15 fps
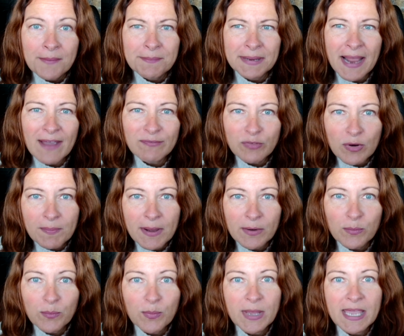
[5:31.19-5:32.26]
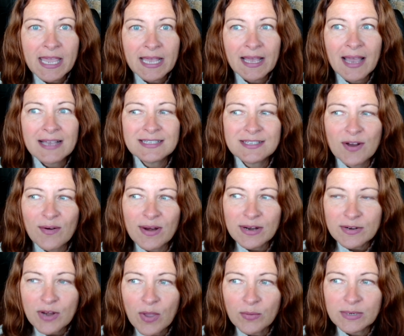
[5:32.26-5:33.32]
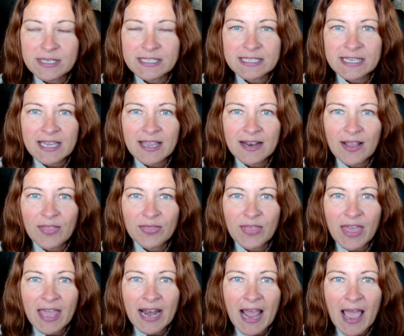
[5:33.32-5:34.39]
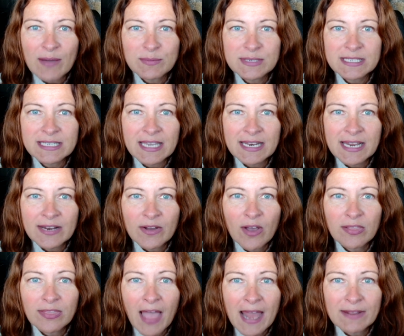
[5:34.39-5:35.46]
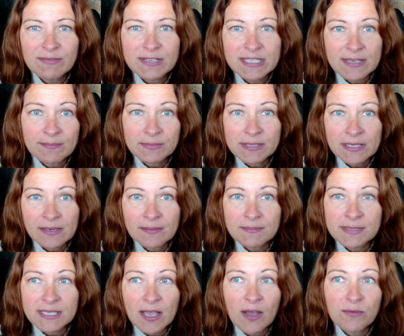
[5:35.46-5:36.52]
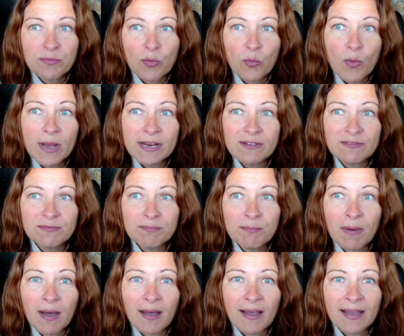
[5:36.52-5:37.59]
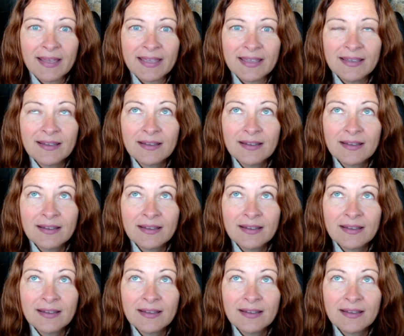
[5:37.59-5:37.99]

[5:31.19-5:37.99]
but after about a week, I started noticing that I was getting a lot of symptoms of one of my